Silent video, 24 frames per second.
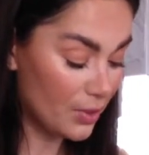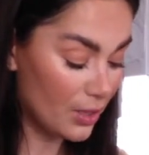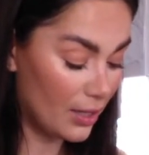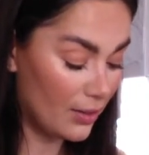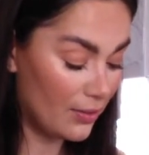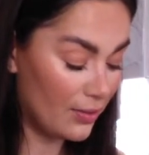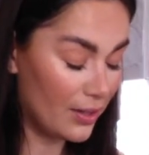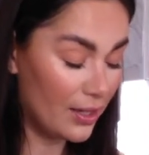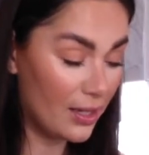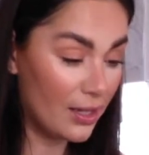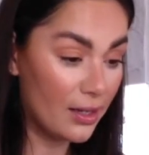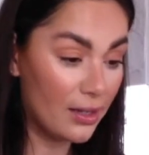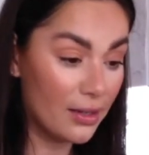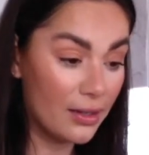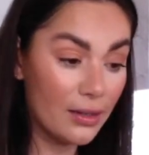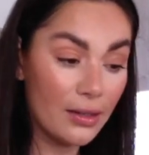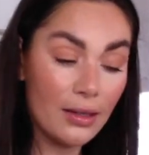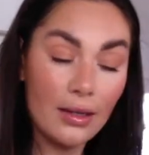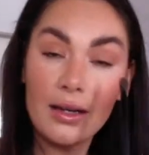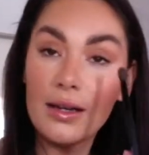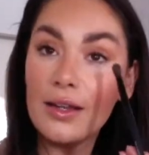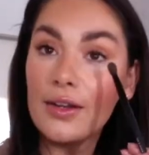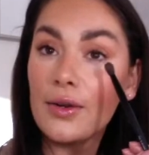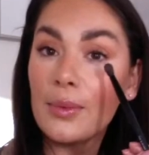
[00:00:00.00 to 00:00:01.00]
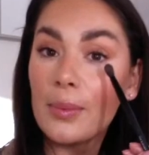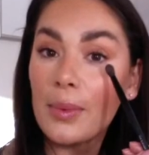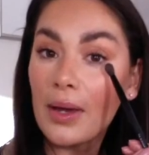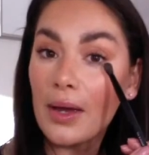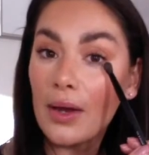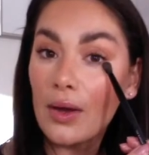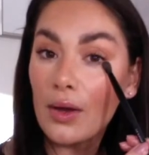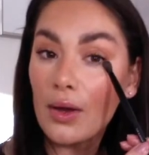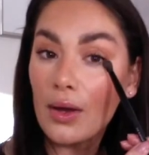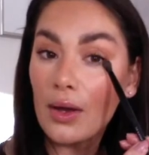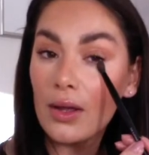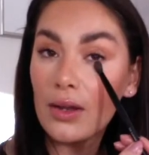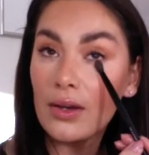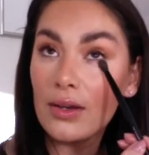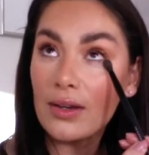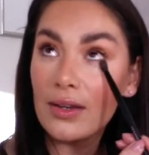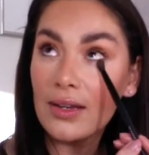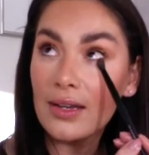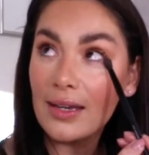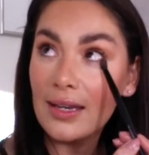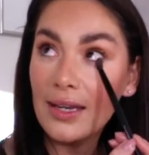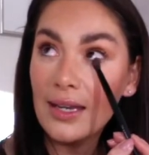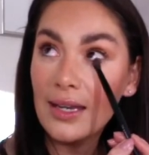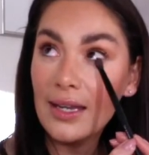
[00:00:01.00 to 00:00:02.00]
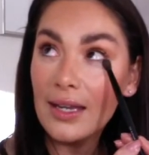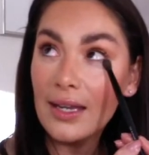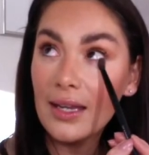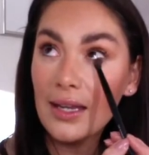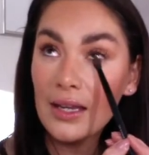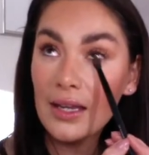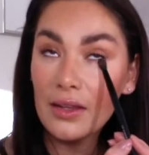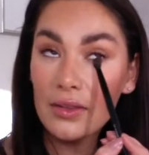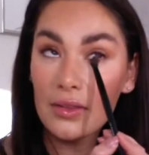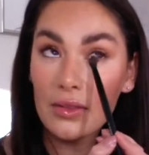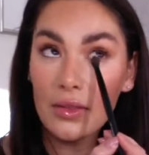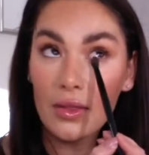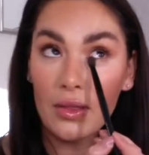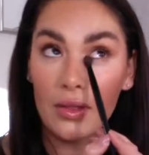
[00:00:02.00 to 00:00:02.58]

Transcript: And then a little bit underneath.